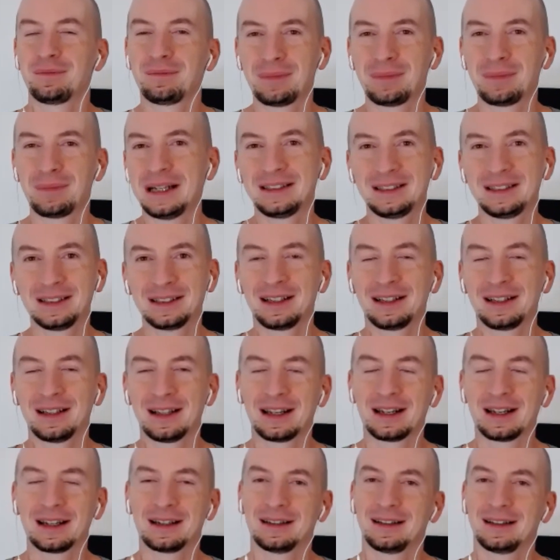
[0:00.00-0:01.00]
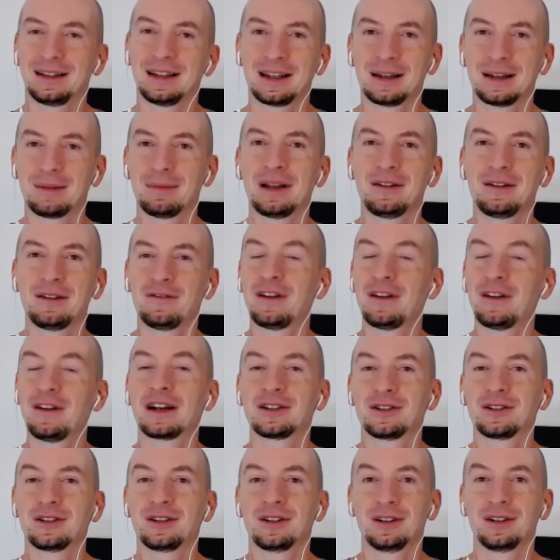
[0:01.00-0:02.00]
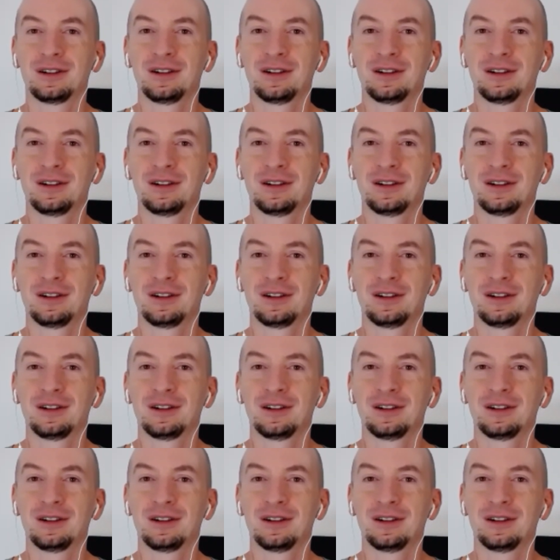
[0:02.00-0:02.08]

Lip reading: basically like a manufacturer,